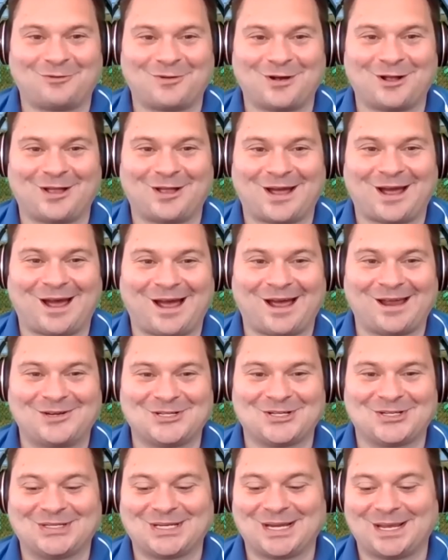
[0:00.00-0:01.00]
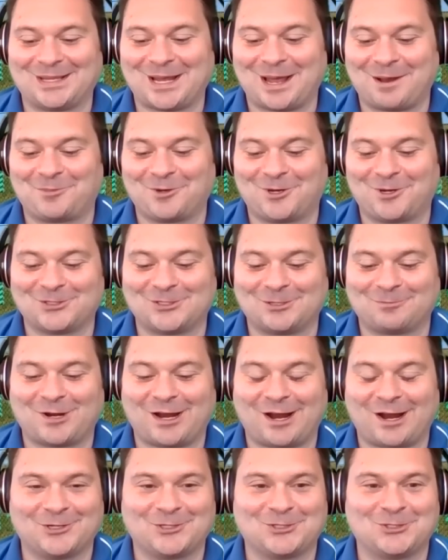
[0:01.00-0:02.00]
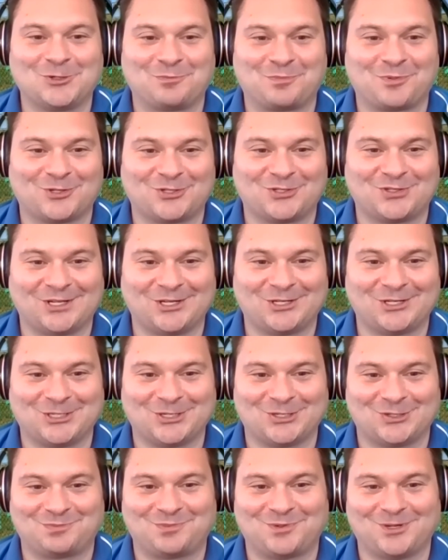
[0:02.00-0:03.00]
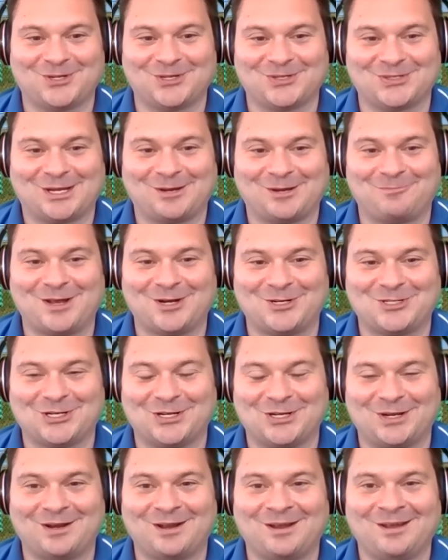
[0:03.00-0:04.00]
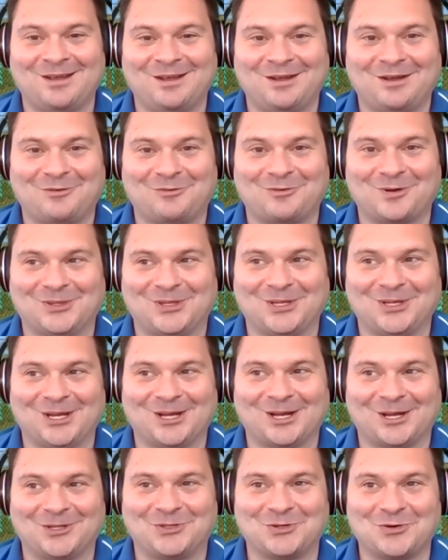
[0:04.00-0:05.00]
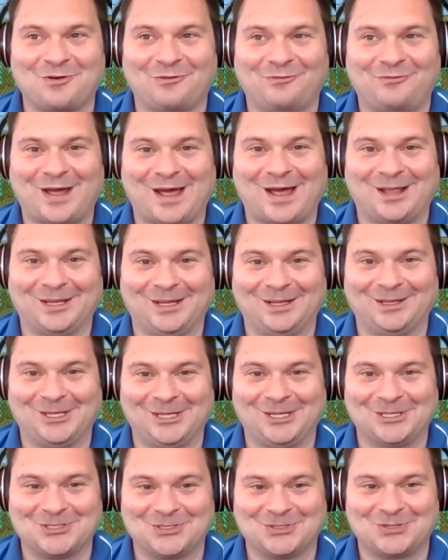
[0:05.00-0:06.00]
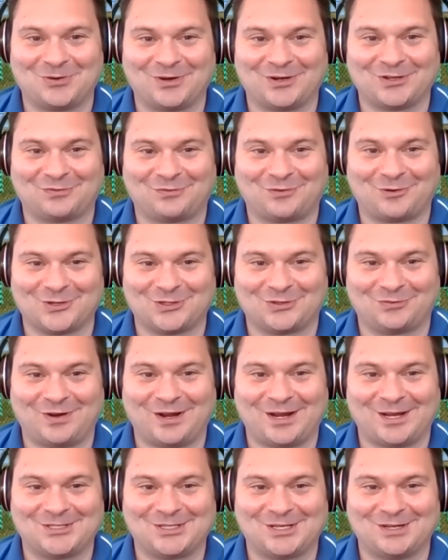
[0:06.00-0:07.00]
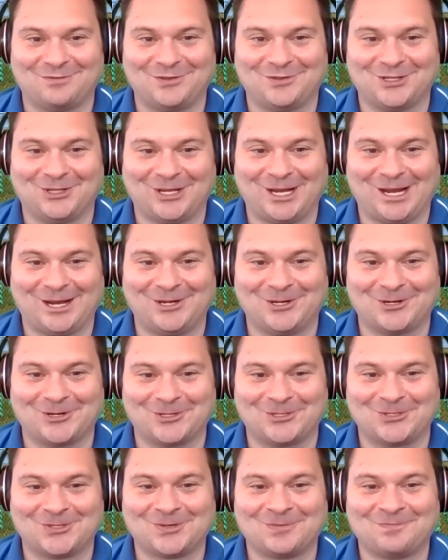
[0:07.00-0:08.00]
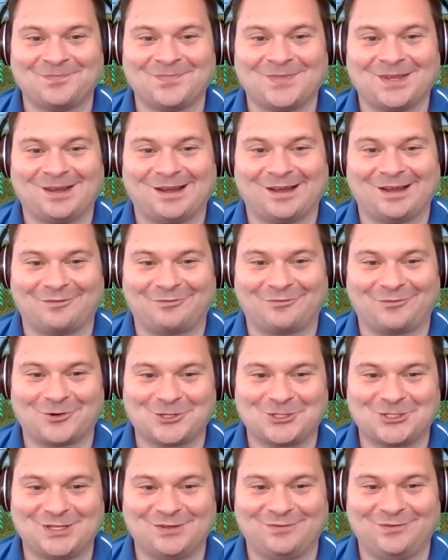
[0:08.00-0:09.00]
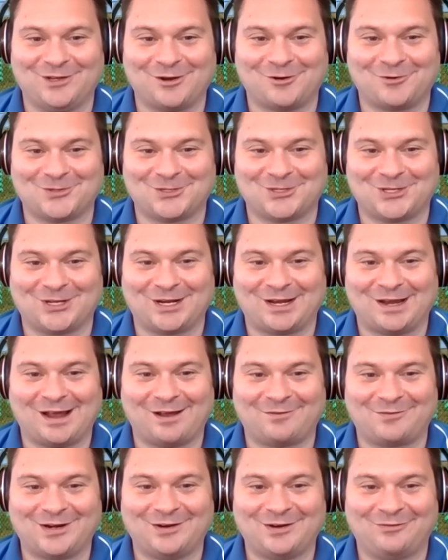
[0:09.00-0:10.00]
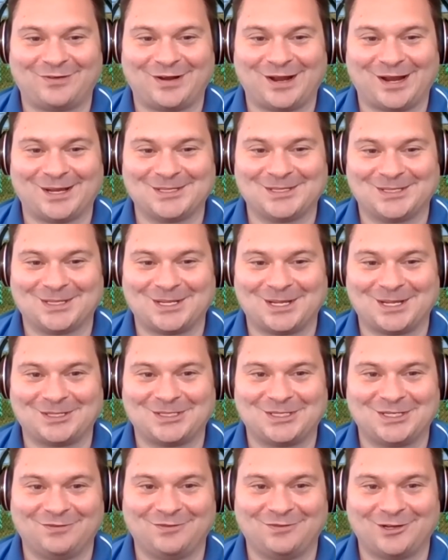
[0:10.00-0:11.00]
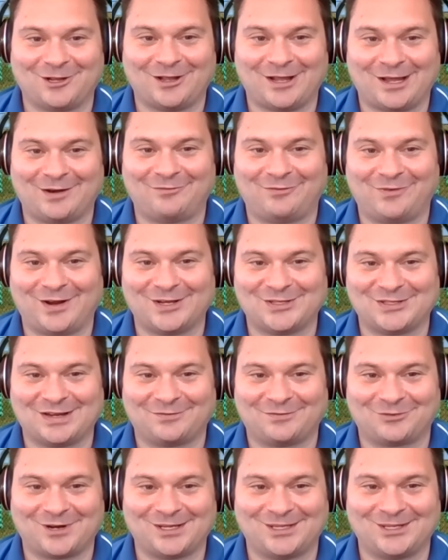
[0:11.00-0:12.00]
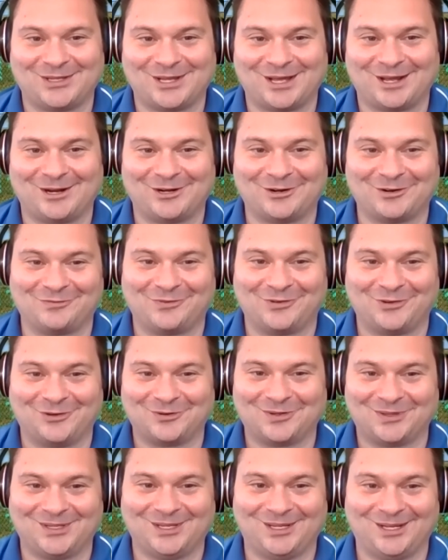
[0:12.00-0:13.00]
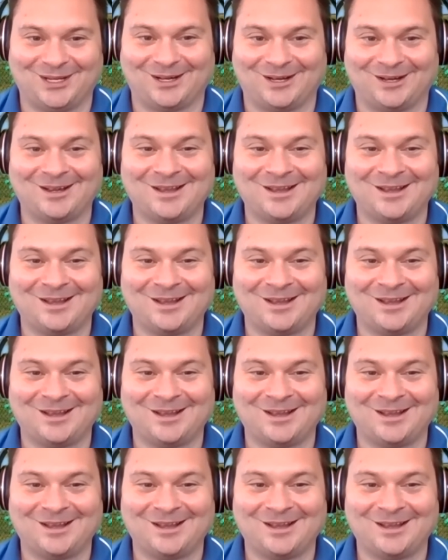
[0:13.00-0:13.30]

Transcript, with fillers: well, uh, I just said that because I'm kind of superstitious because I mentioned what the uh, Dual Valley League is doing as far as fans given the lanyards. And at first, TVL wasn't going to have any fans, and then TVL had fans after I did that interview with the uh,